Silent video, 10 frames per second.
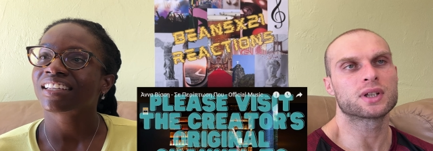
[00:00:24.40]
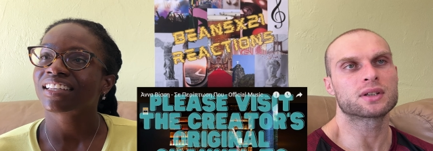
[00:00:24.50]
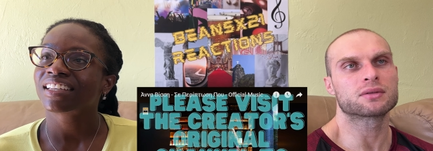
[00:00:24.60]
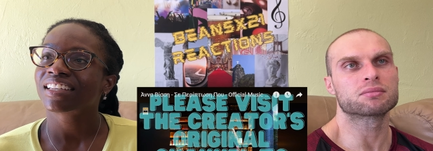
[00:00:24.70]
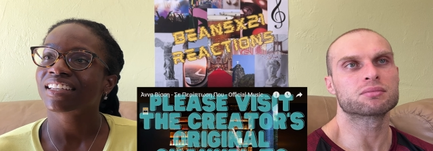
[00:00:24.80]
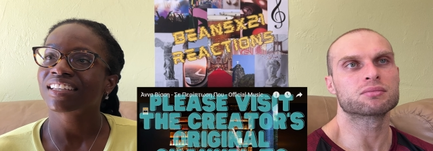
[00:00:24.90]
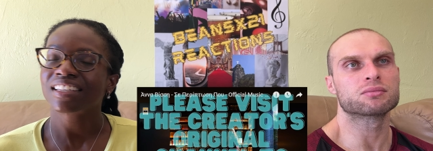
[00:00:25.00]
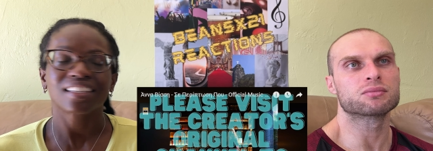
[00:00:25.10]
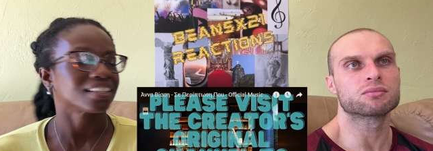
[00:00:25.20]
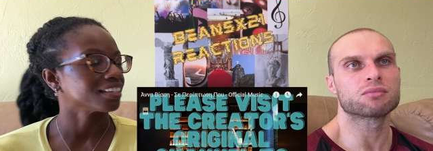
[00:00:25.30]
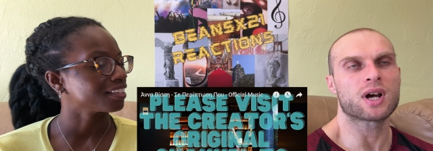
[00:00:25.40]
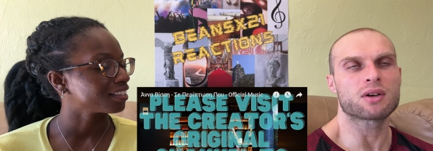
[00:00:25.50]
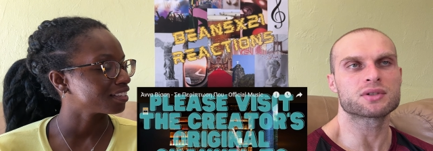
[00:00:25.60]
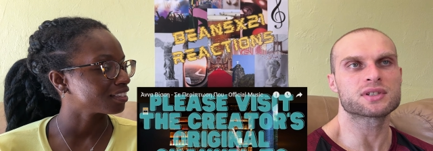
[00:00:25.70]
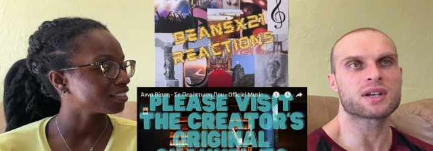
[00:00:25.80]
Speaker 1: like
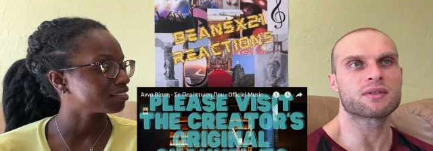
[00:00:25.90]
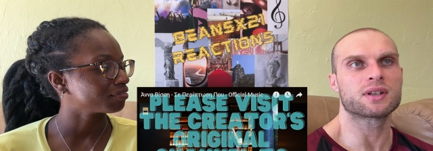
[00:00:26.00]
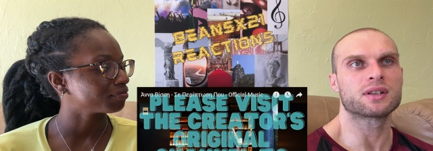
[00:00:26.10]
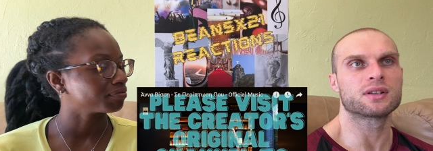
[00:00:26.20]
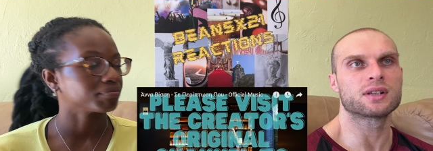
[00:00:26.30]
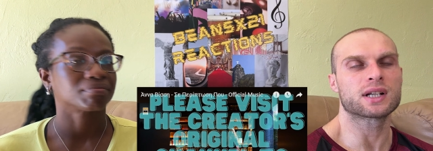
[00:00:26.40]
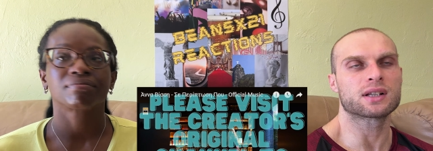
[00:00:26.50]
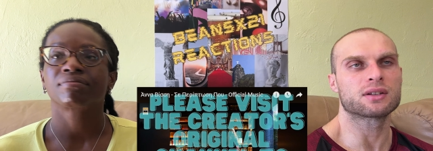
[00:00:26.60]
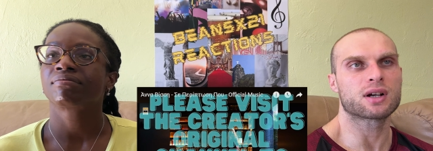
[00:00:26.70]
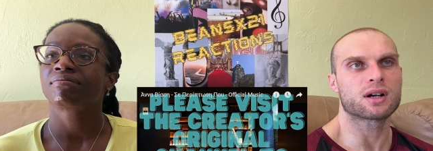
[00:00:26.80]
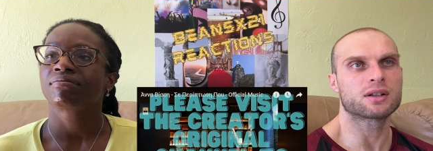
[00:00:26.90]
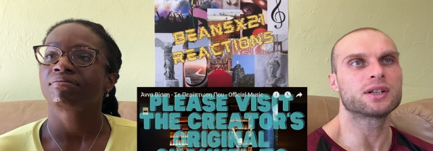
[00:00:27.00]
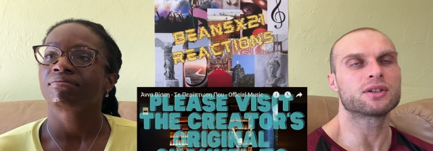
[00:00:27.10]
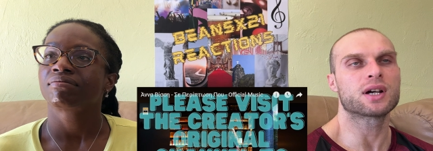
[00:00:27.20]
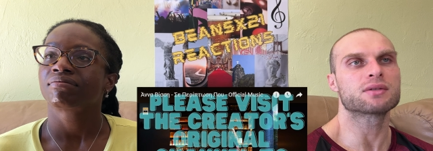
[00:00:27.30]
houses have a like a
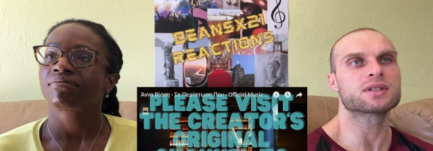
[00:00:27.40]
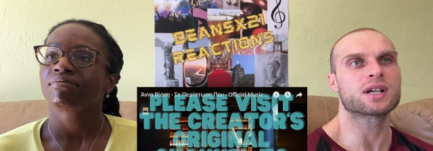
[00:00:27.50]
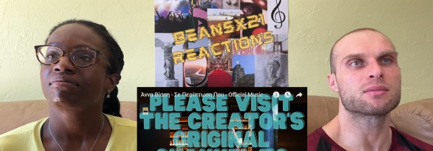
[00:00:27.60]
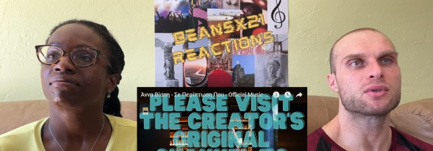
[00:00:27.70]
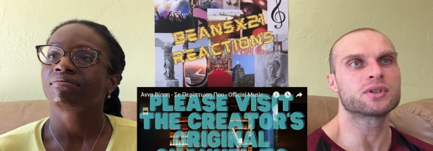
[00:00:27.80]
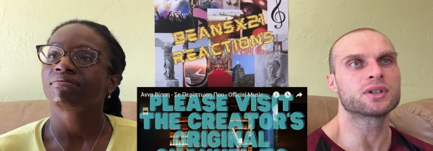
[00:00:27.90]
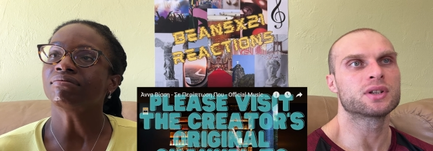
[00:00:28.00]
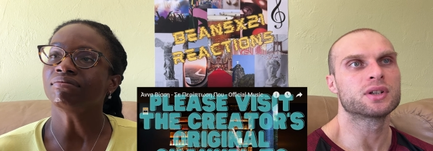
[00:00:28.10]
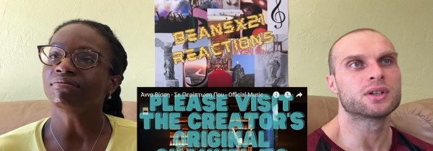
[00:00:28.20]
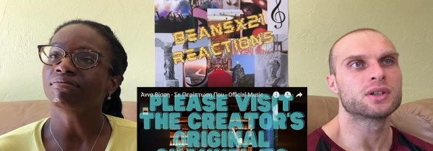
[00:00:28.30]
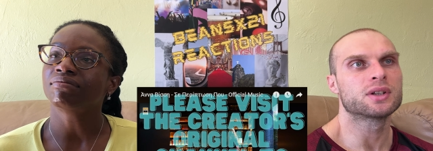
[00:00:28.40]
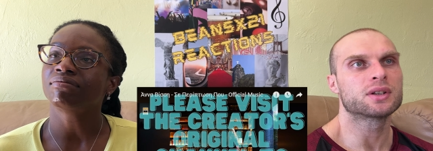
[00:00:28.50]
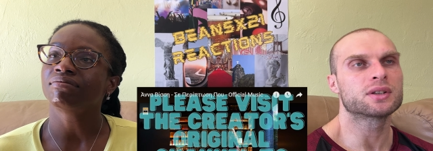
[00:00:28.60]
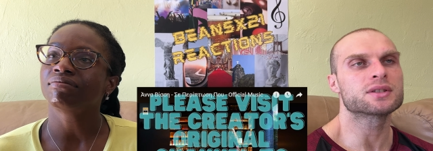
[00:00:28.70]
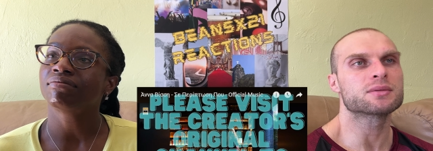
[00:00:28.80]
in-house library. Mm
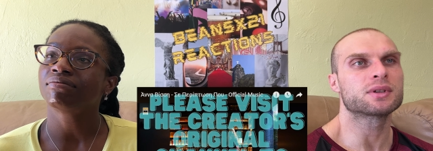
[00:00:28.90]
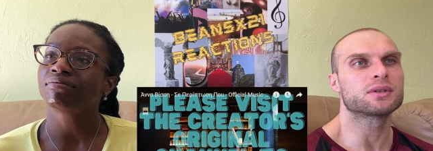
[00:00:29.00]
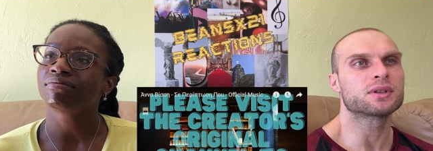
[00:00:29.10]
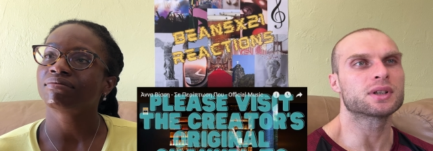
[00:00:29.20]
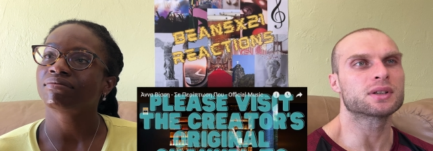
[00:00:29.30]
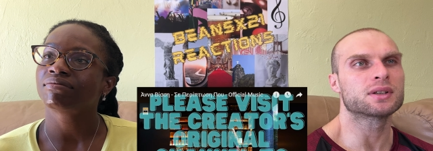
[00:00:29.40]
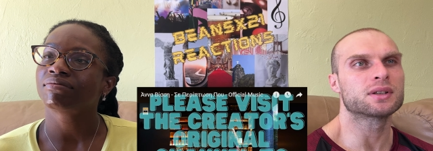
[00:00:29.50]
-hmm. This is mm-hmm. what it looked like.